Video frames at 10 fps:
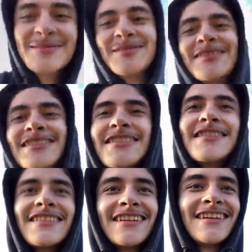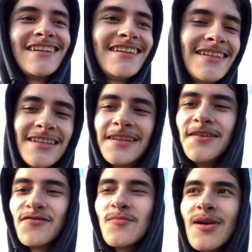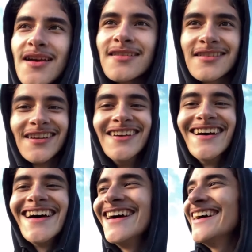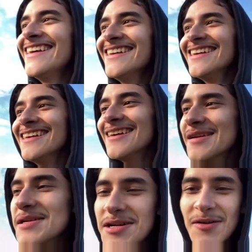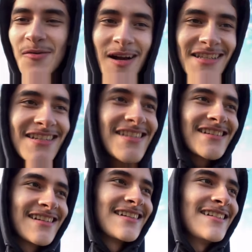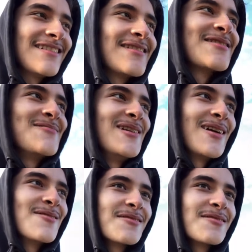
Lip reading: it's just different plants. You're gonna watch this shit and they're gonna be like, what the